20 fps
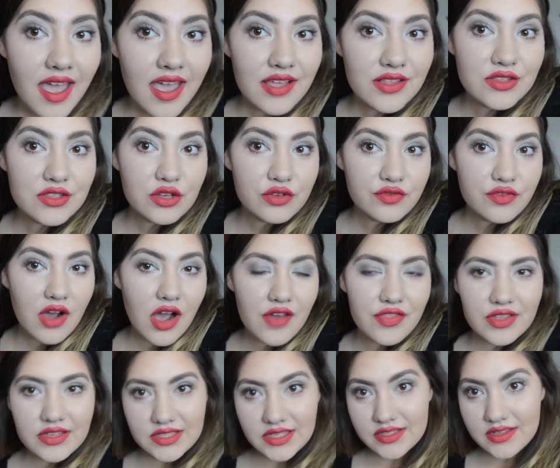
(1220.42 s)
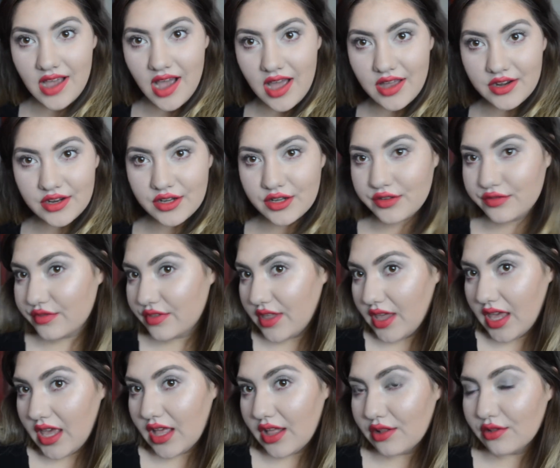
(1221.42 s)
And so far, this is kind of
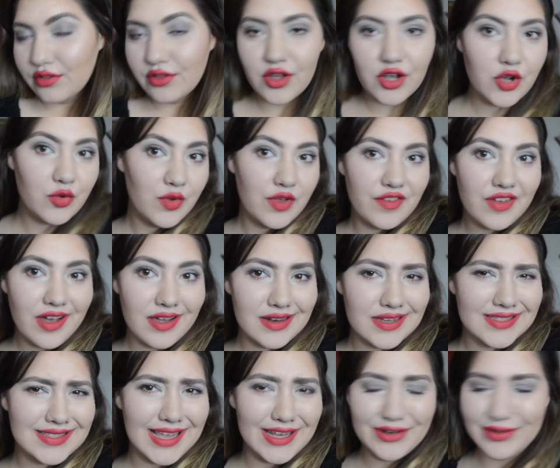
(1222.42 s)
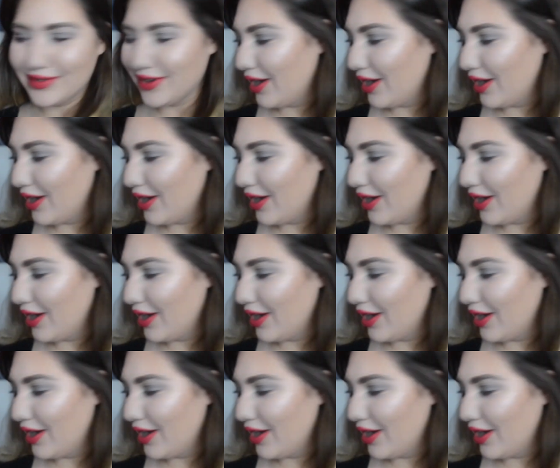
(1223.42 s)
the look we've kind of settled